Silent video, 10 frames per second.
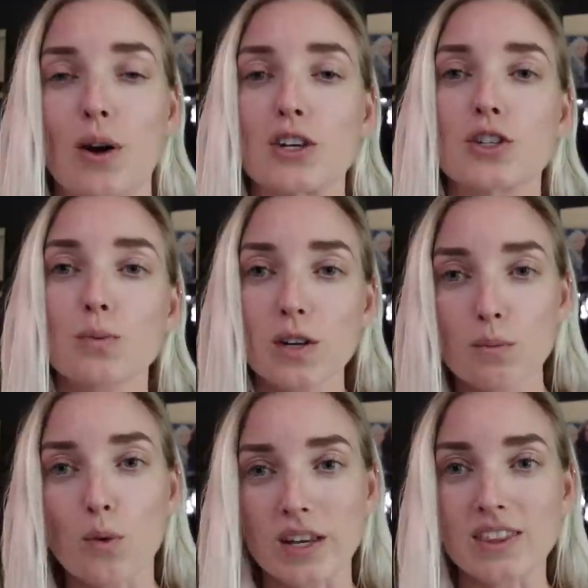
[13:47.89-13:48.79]
I just
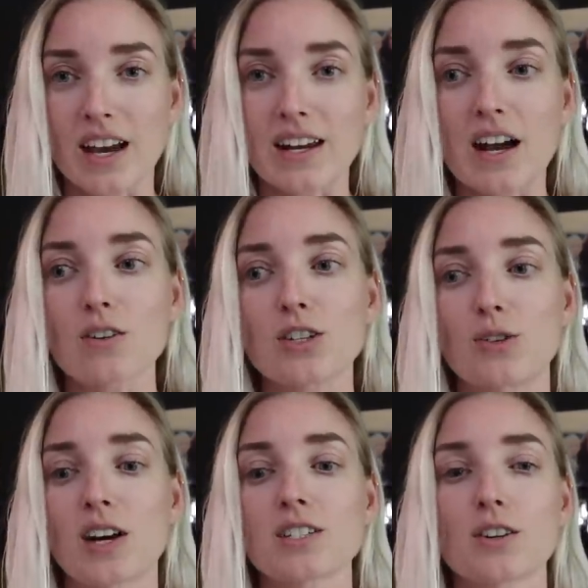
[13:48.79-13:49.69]
want to point that out.
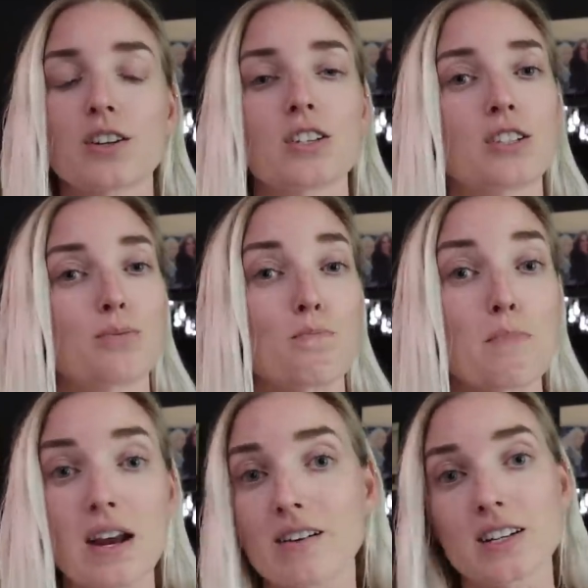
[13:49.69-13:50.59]
You guys aren't
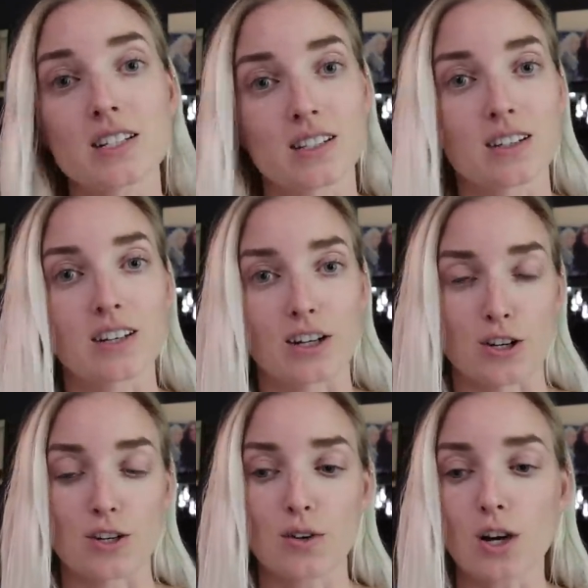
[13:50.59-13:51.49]
married to the clicker.
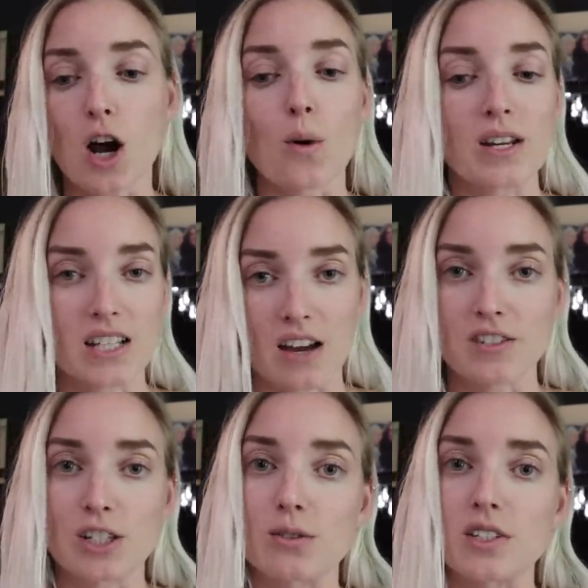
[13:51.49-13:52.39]
You don't always have
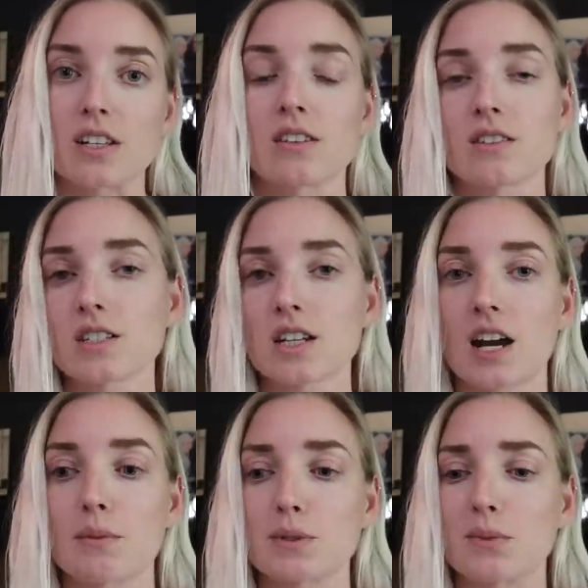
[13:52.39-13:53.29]
to use it. There's
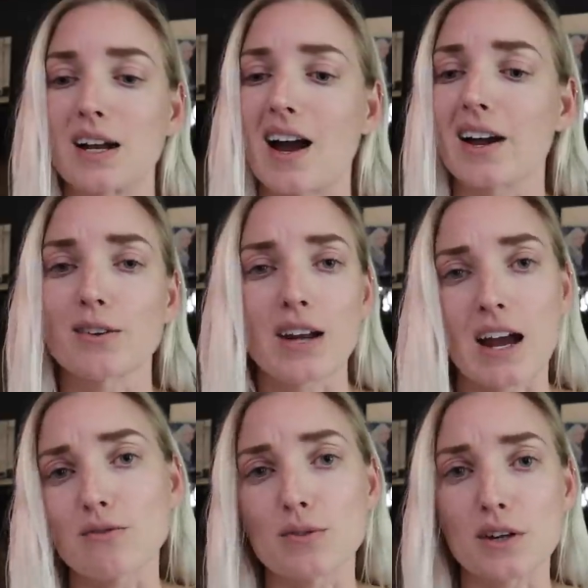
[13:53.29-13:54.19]
times when I don't
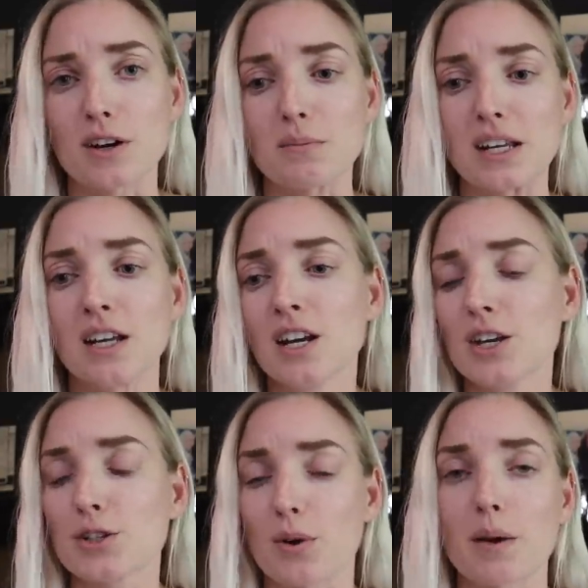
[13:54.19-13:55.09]
have one on me,
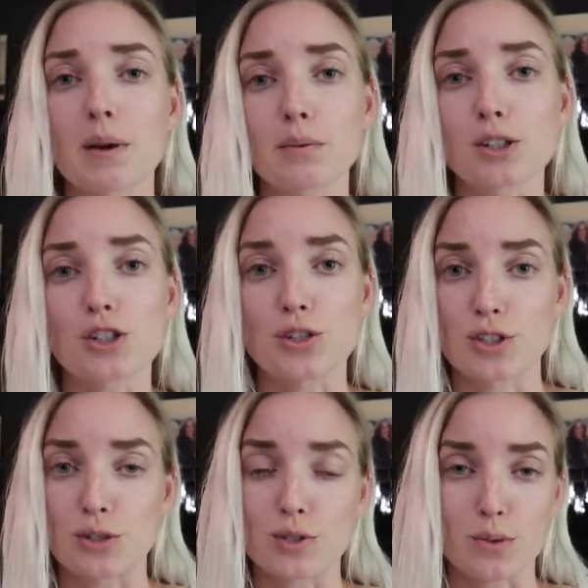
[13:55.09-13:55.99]
so I'm able to
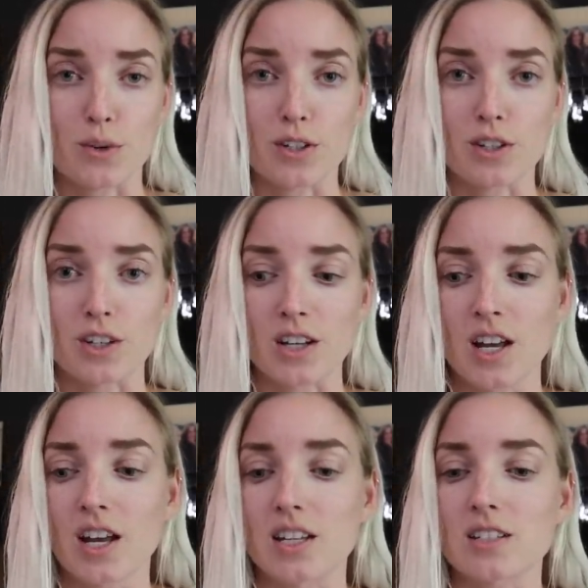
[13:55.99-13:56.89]
just use the word good.
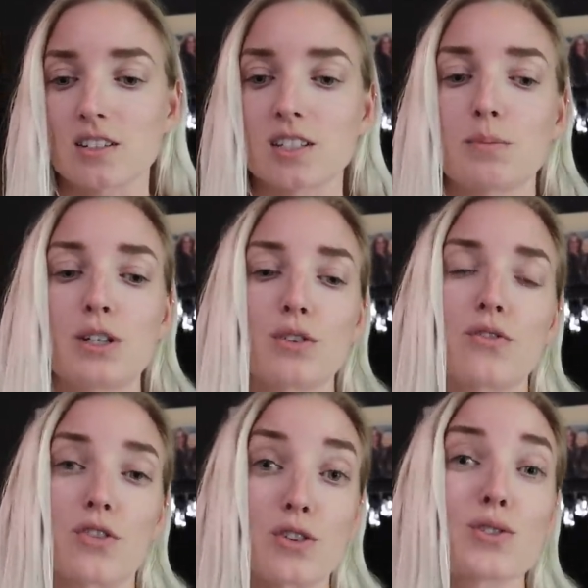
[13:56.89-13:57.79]
It's good to be
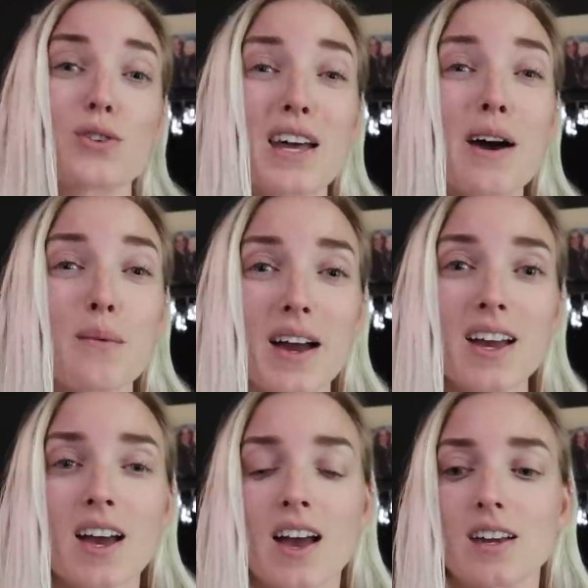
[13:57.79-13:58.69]
universal that
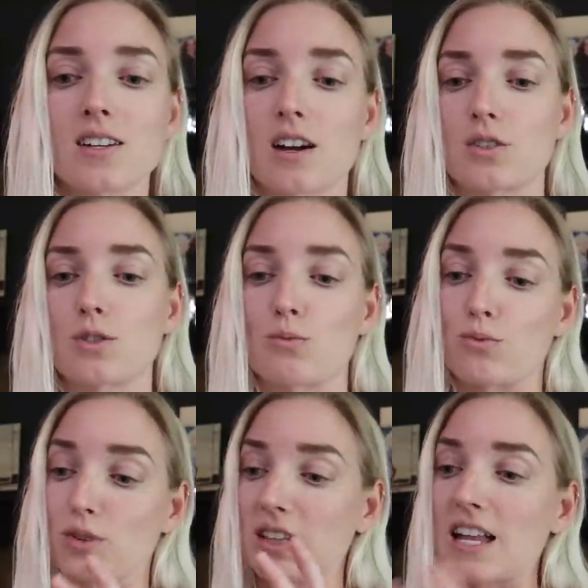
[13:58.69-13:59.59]
way and not to
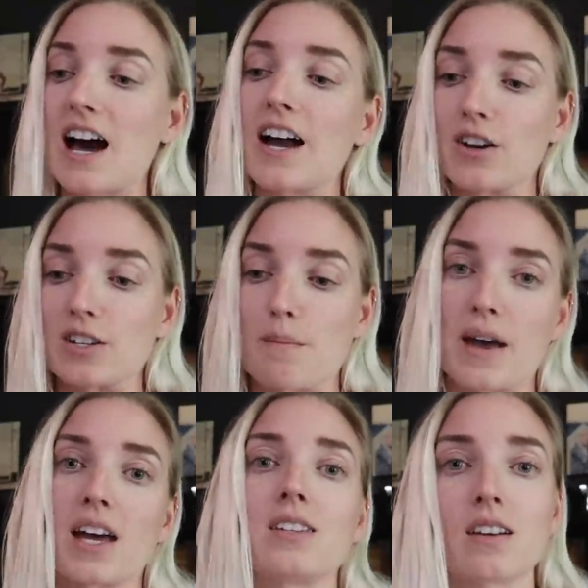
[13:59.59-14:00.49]
rely or
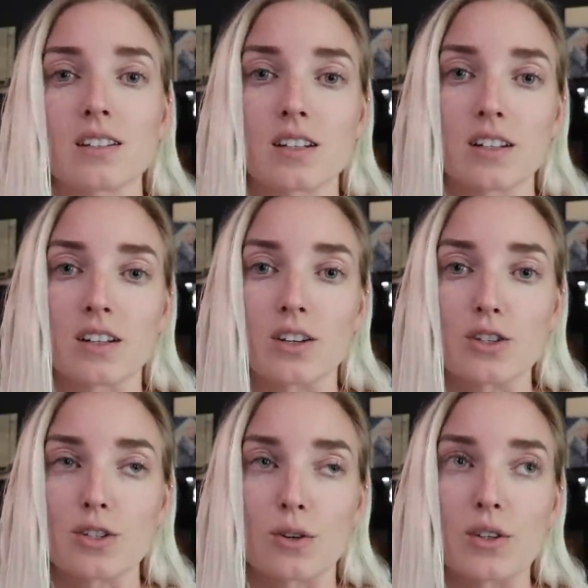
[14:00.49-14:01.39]
depend on the clicker
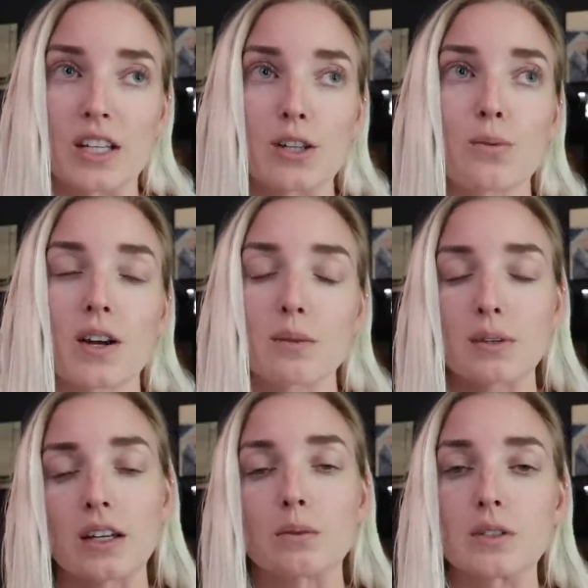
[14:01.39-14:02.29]
solely. You want to
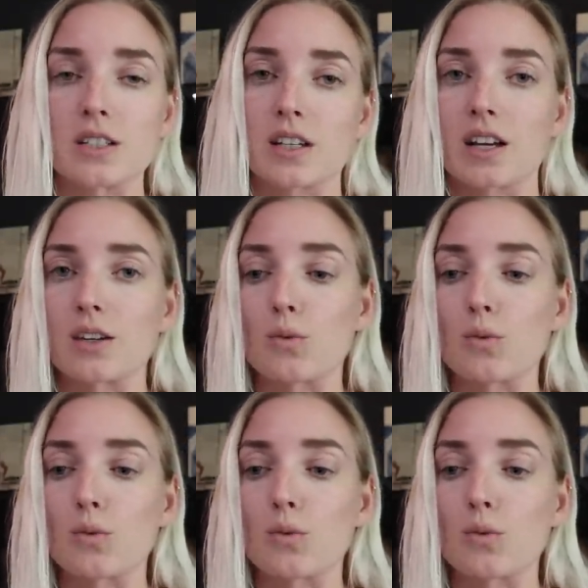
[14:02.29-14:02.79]
be able to kind